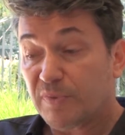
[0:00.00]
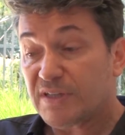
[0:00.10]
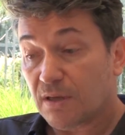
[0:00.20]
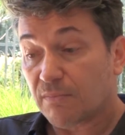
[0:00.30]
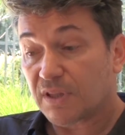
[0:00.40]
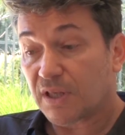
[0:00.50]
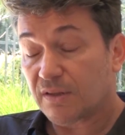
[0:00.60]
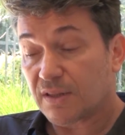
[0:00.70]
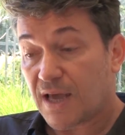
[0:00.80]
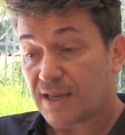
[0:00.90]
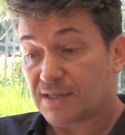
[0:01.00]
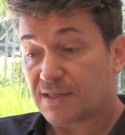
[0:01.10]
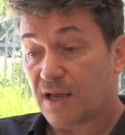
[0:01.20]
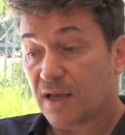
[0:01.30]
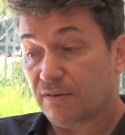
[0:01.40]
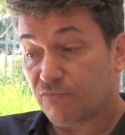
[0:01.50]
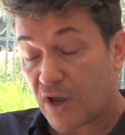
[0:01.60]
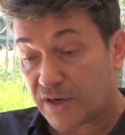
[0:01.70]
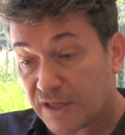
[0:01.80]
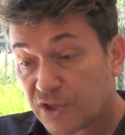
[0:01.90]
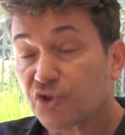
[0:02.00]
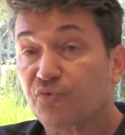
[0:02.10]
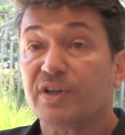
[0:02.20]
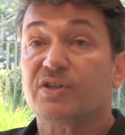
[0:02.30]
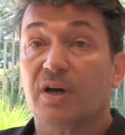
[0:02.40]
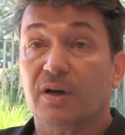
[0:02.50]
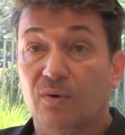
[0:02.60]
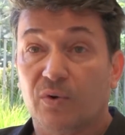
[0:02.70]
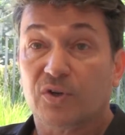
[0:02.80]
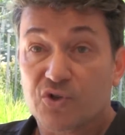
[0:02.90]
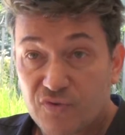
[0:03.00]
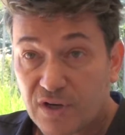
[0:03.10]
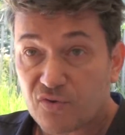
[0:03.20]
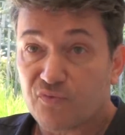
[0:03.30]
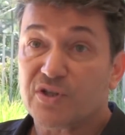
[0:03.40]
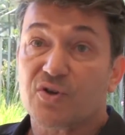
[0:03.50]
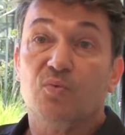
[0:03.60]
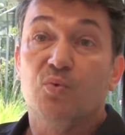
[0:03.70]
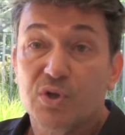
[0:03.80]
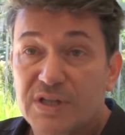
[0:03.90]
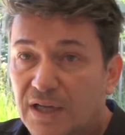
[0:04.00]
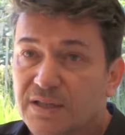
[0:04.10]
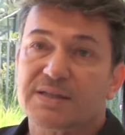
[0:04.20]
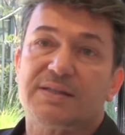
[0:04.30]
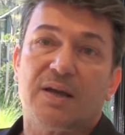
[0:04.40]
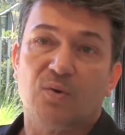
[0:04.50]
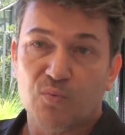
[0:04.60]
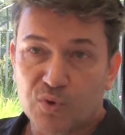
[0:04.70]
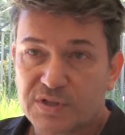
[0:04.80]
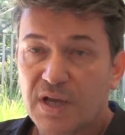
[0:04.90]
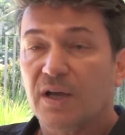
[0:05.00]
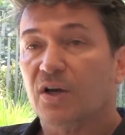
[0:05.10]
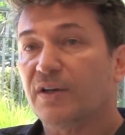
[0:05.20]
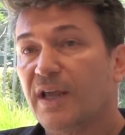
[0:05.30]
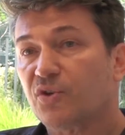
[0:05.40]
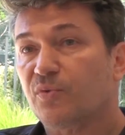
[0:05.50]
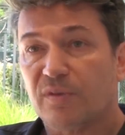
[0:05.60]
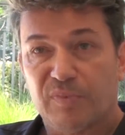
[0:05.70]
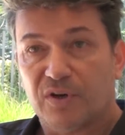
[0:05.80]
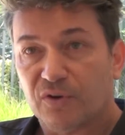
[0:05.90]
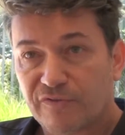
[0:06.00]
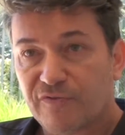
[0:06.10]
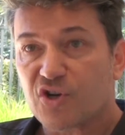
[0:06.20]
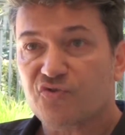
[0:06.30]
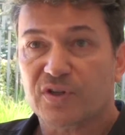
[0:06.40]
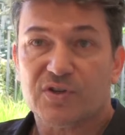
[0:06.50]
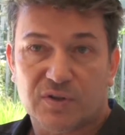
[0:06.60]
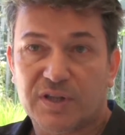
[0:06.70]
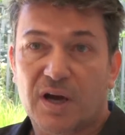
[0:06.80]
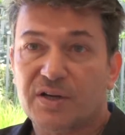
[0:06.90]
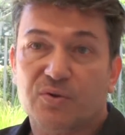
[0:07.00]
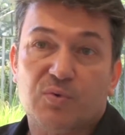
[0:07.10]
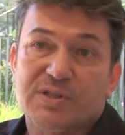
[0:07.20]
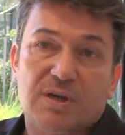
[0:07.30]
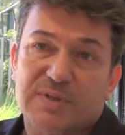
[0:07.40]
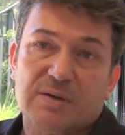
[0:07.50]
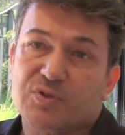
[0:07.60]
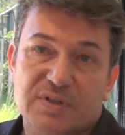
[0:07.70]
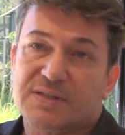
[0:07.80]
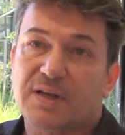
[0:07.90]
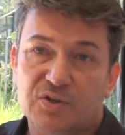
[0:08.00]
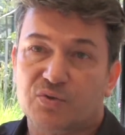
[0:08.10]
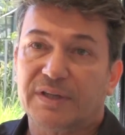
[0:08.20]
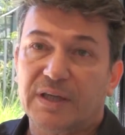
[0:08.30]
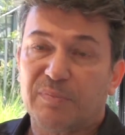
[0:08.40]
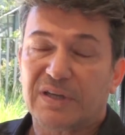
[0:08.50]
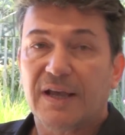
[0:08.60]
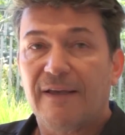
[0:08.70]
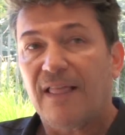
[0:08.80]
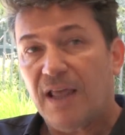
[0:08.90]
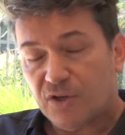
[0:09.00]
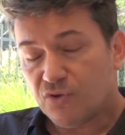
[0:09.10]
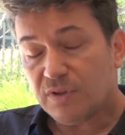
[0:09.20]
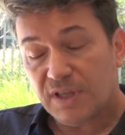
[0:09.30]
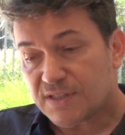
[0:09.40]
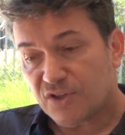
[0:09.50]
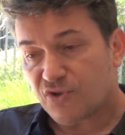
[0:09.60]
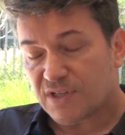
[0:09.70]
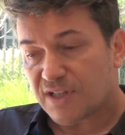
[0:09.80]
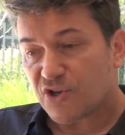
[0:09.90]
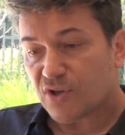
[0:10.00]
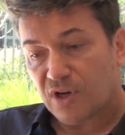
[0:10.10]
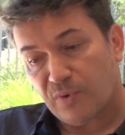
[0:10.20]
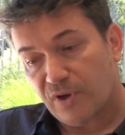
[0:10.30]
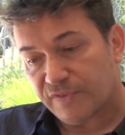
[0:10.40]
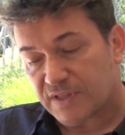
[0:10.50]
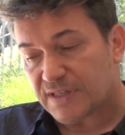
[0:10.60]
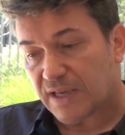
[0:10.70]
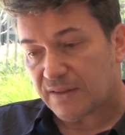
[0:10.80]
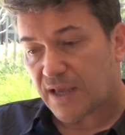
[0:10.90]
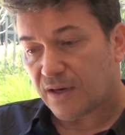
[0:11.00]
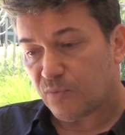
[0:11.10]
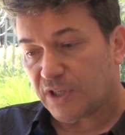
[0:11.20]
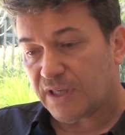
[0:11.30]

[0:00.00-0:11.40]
be something that an English reader or an Australian reader would understand or would connect with, but not a French reader. So the idea was sometimes to decide to keep it. Two things in translation, and we often say that we